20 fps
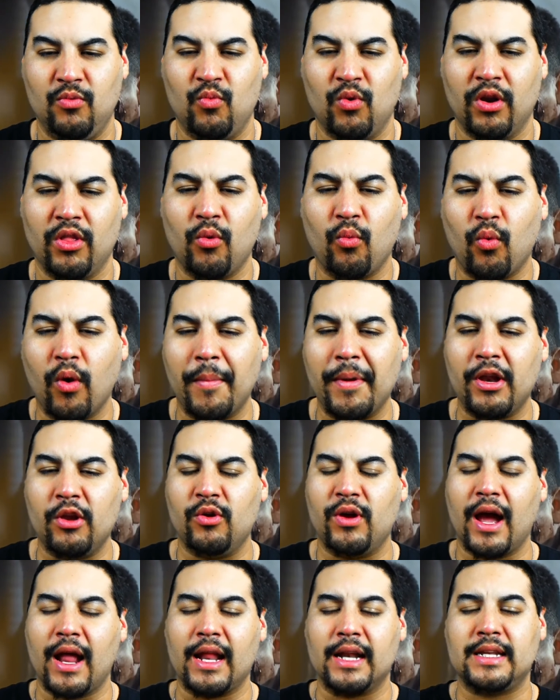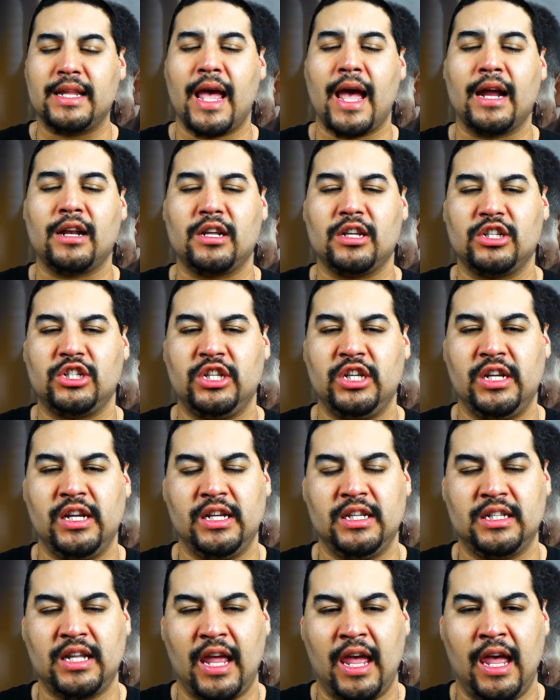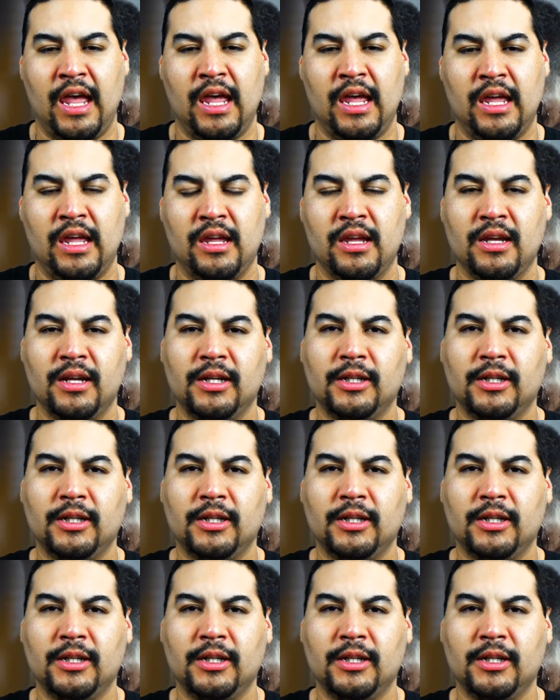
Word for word: one of the women who got attacked she is a